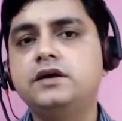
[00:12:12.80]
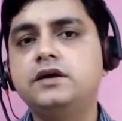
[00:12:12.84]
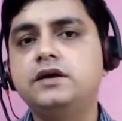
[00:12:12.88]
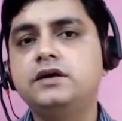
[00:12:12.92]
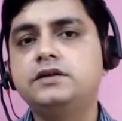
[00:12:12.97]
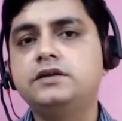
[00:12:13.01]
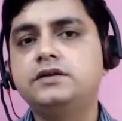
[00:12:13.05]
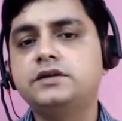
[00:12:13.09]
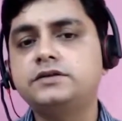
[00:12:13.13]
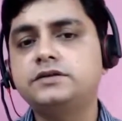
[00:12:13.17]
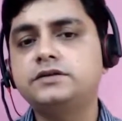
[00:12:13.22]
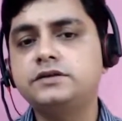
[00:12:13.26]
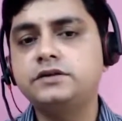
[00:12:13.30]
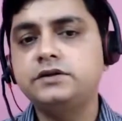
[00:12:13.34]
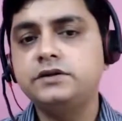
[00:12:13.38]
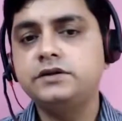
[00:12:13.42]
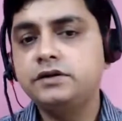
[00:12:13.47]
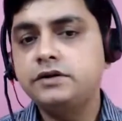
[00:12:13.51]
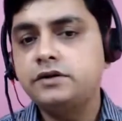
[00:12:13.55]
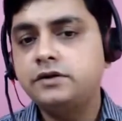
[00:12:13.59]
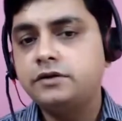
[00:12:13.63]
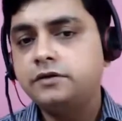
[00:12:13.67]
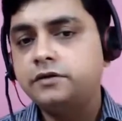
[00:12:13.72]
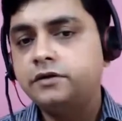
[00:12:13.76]
Just
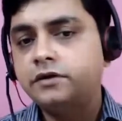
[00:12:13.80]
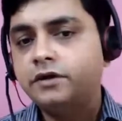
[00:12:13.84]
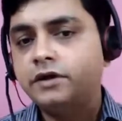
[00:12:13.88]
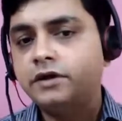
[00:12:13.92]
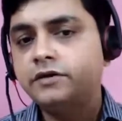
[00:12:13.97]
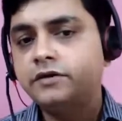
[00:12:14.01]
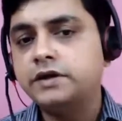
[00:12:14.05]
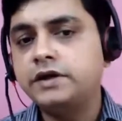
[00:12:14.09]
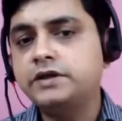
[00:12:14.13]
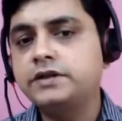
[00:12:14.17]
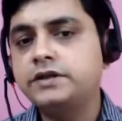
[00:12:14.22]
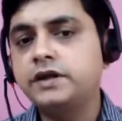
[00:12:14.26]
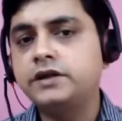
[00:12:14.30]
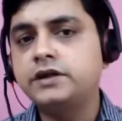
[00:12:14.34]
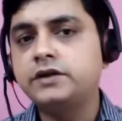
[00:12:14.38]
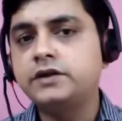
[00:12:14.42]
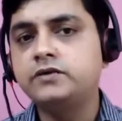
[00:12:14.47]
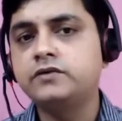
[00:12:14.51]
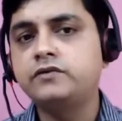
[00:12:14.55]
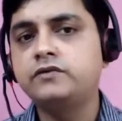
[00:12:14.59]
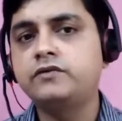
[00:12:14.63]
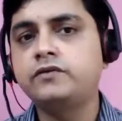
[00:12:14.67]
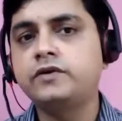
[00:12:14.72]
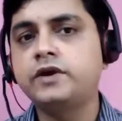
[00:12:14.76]
divide that into
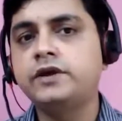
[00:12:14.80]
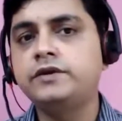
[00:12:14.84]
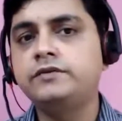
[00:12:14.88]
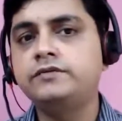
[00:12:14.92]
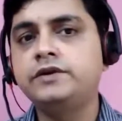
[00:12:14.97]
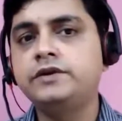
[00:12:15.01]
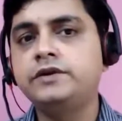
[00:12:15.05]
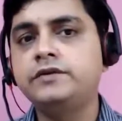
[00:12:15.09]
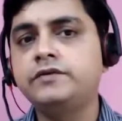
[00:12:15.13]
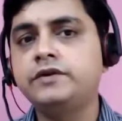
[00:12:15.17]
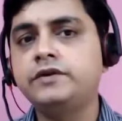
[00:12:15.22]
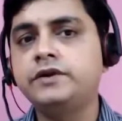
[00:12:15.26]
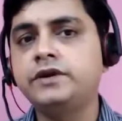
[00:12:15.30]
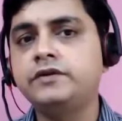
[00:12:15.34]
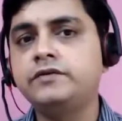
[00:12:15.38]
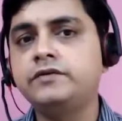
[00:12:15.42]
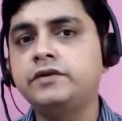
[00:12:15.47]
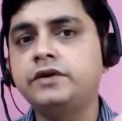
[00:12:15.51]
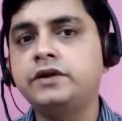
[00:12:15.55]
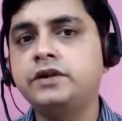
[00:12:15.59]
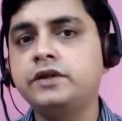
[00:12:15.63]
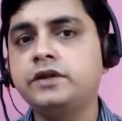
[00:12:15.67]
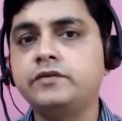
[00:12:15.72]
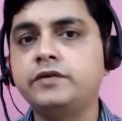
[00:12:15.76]
5 different
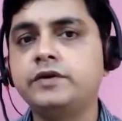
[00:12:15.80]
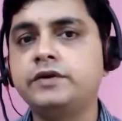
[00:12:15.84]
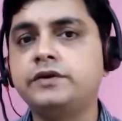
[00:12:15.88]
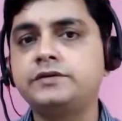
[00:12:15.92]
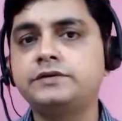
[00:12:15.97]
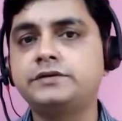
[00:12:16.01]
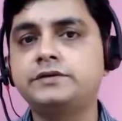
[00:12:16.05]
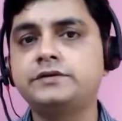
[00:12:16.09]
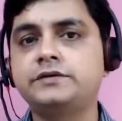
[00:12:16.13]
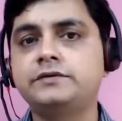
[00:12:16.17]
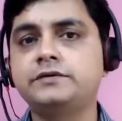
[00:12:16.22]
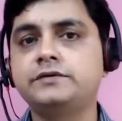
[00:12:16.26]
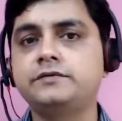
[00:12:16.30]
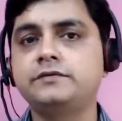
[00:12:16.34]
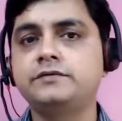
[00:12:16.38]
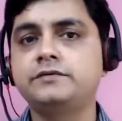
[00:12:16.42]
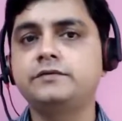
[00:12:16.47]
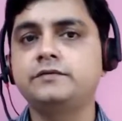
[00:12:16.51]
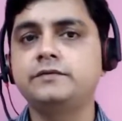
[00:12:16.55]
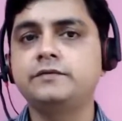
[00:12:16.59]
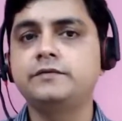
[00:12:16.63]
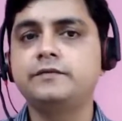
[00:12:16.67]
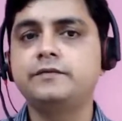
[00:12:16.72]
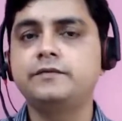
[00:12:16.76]
events.
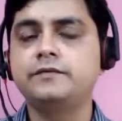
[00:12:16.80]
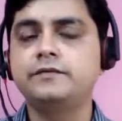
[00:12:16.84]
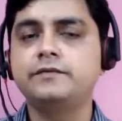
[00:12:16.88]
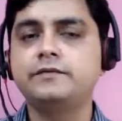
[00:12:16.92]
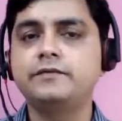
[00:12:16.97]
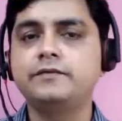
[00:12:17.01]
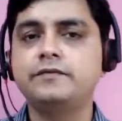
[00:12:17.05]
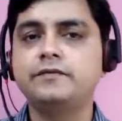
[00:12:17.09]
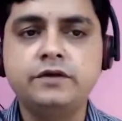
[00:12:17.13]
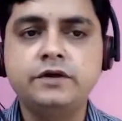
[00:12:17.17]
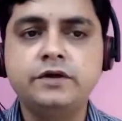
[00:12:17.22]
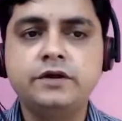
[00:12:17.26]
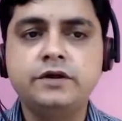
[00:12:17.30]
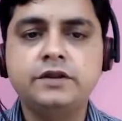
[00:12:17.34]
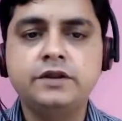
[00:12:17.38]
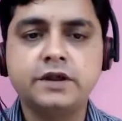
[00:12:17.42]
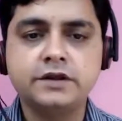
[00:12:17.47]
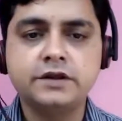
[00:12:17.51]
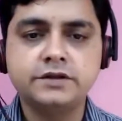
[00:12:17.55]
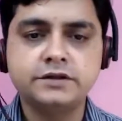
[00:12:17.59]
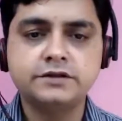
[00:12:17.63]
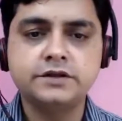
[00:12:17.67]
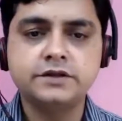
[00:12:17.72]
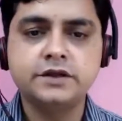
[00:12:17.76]
The
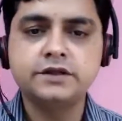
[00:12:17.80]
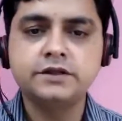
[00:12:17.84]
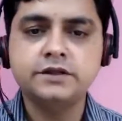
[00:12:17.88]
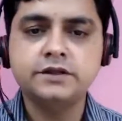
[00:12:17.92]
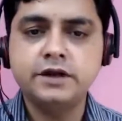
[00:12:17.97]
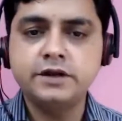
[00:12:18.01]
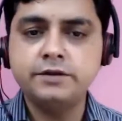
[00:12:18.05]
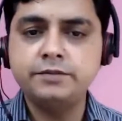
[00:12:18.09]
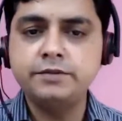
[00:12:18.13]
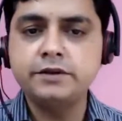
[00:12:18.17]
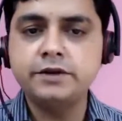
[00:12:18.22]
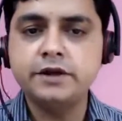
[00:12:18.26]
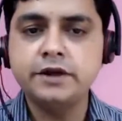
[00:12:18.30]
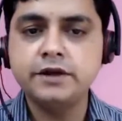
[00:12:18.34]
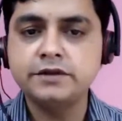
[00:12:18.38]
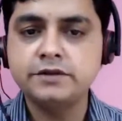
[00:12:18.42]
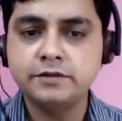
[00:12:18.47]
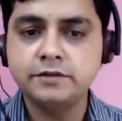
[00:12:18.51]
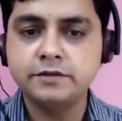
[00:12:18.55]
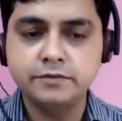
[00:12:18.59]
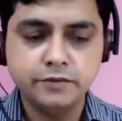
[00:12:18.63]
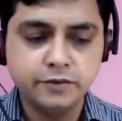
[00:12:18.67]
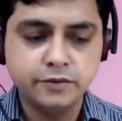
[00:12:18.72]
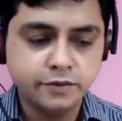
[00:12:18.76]
exercise. Let me write
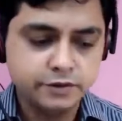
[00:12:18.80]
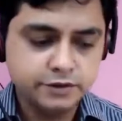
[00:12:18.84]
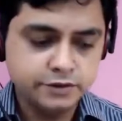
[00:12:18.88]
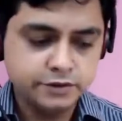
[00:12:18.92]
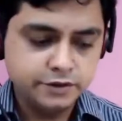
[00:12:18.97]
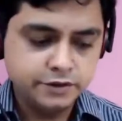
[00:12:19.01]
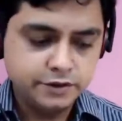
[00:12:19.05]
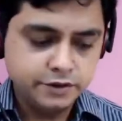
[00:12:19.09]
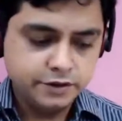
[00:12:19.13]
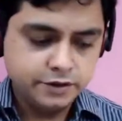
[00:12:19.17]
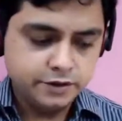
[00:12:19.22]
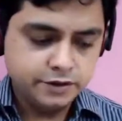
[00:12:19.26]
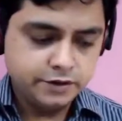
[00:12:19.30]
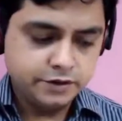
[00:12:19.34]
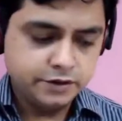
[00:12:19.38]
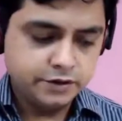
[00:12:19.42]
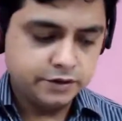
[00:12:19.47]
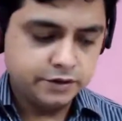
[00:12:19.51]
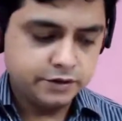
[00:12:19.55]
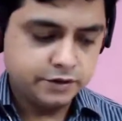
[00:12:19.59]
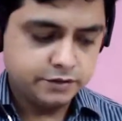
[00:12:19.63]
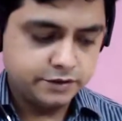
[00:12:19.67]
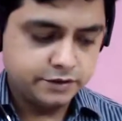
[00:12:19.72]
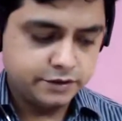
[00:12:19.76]
some more
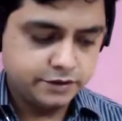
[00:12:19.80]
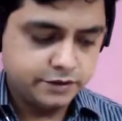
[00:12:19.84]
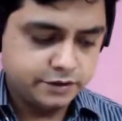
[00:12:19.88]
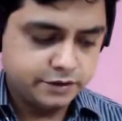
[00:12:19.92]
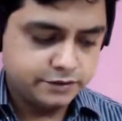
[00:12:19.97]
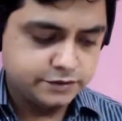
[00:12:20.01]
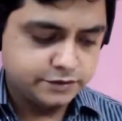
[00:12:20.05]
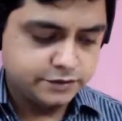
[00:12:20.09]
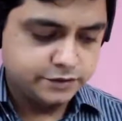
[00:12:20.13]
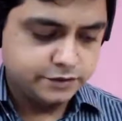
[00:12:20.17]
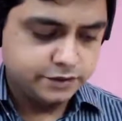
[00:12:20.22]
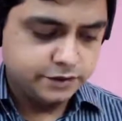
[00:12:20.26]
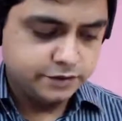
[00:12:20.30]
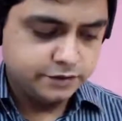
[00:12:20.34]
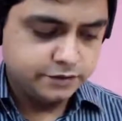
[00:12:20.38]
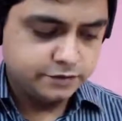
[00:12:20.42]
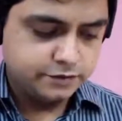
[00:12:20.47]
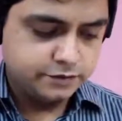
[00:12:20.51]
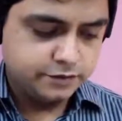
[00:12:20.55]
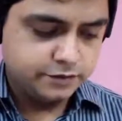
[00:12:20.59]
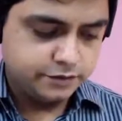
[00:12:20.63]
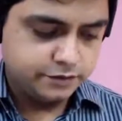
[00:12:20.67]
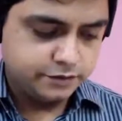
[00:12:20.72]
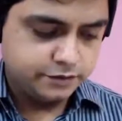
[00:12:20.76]
sentences here.
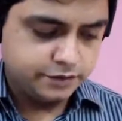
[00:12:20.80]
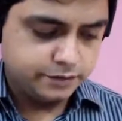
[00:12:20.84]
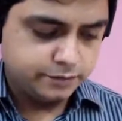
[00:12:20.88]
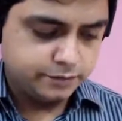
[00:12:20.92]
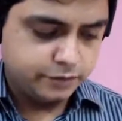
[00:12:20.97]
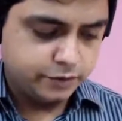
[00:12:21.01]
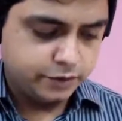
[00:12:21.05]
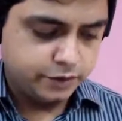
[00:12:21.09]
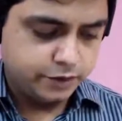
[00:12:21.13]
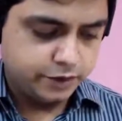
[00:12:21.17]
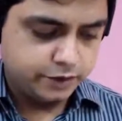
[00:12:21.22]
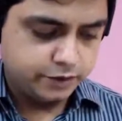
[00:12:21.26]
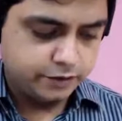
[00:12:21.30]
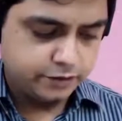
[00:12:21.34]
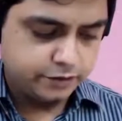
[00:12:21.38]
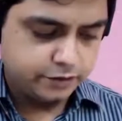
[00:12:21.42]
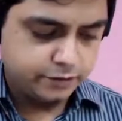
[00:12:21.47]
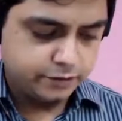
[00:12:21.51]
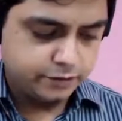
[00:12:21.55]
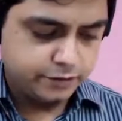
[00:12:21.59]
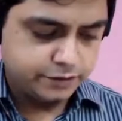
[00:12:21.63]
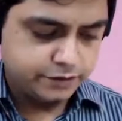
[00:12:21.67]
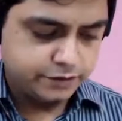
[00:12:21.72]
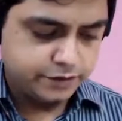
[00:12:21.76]
Some more like
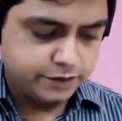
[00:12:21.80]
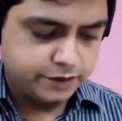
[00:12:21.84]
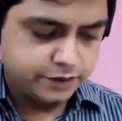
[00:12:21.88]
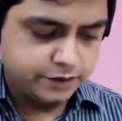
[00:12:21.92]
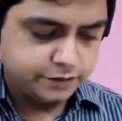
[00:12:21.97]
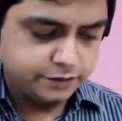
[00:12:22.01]
let me say right.